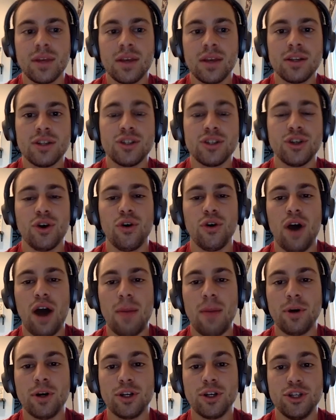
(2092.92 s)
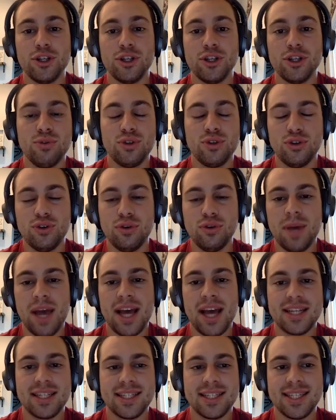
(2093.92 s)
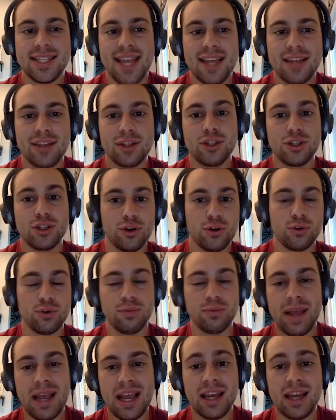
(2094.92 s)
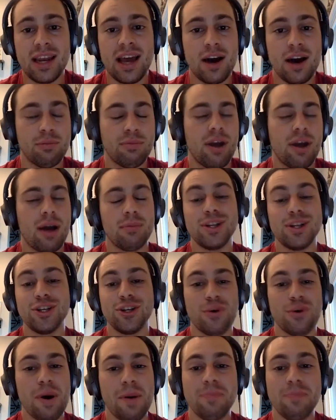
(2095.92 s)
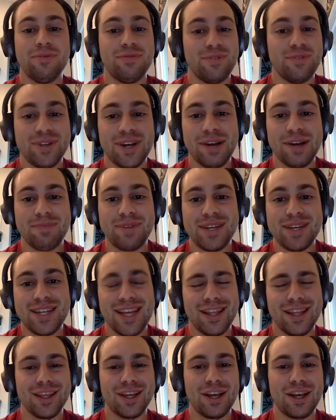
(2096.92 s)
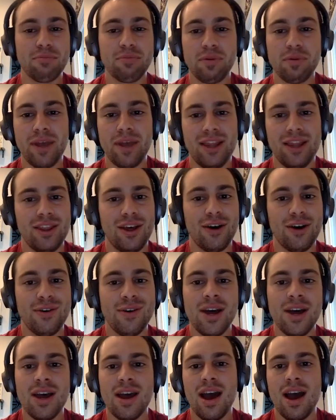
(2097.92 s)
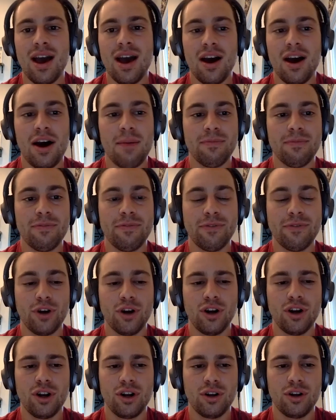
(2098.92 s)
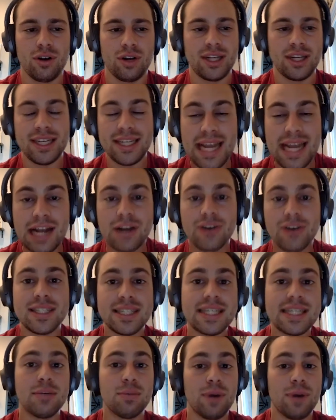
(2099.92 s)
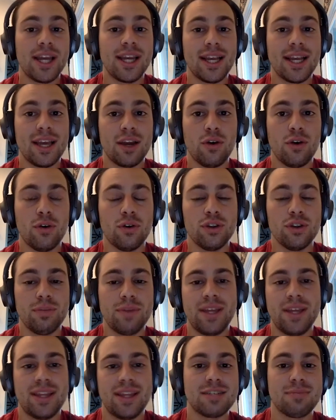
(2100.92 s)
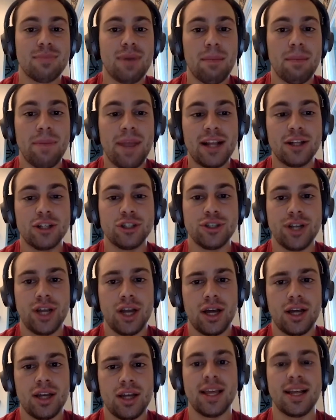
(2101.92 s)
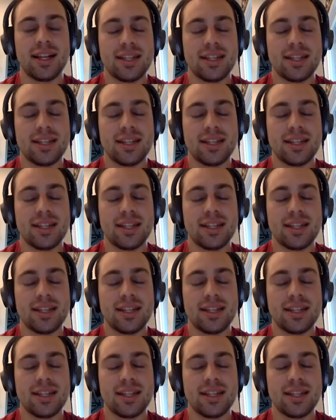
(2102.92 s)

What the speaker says: So I'm on YouTube as Dan the Turtle Man. I'll probably show up if you type in Dan the Guppy Man, though. For a guaranteed way to get a hold of me, that's my Patreon.